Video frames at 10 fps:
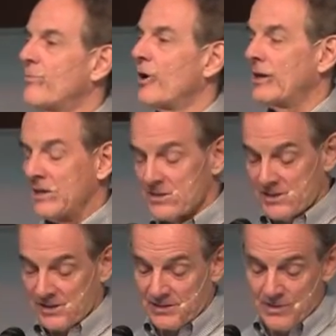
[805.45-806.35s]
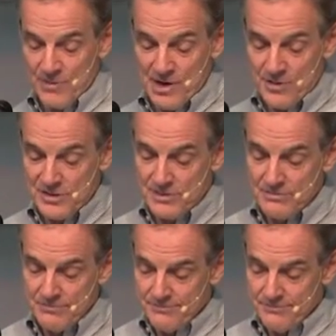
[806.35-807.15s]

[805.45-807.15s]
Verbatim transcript: breaking the sixth commandment.